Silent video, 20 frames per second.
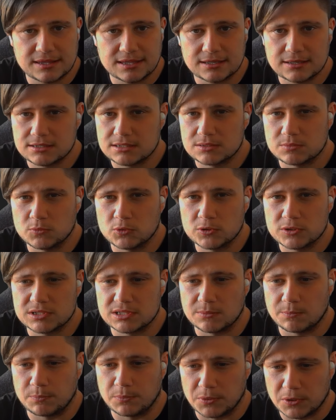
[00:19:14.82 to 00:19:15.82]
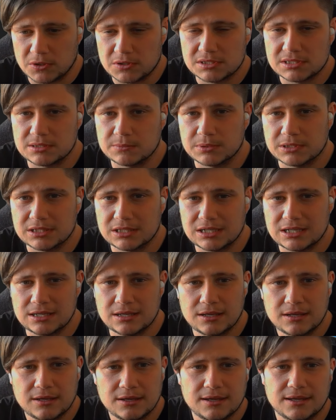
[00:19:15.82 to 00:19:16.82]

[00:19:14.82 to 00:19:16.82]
I think it's more as a burst ability.